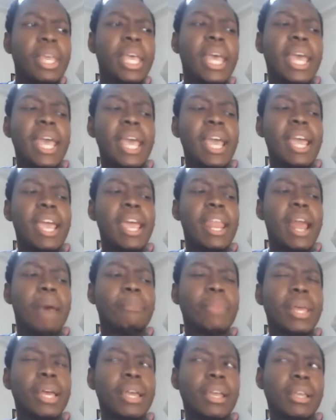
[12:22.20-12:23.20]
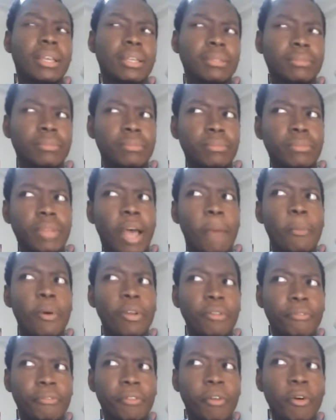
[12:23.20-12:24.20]
And I'm like, I'm on
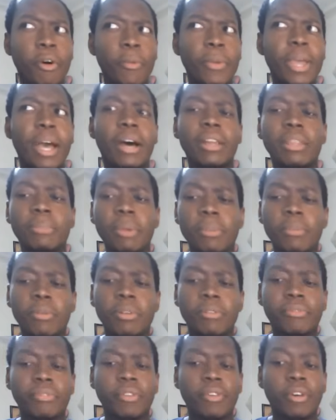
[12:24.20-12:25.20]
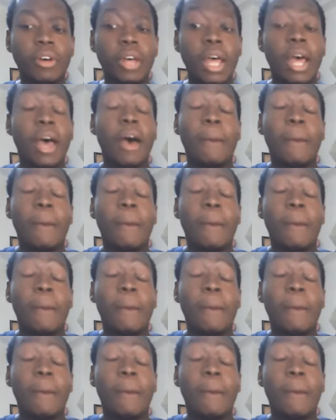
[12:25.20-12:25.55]
the floor, we have other people on the floor,